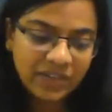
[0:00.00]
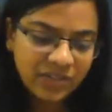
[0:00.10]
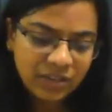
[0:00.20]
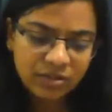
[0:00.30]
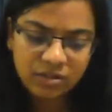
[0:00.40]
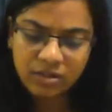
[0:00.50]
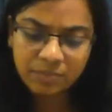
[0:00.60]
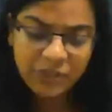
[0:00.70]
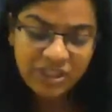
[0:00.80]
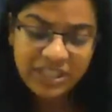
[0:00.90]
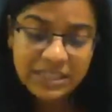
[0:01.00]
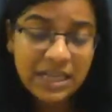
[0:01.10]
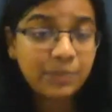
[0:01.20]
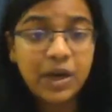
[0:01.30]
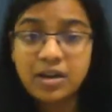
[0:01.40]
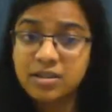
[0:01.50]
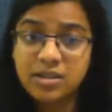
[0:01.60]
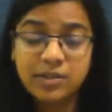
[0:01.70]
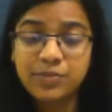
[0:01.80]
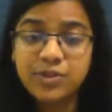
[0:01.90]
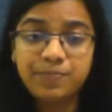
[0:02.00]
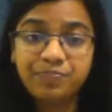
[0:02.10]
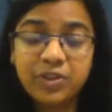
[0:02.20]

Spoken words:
with machines and power systems.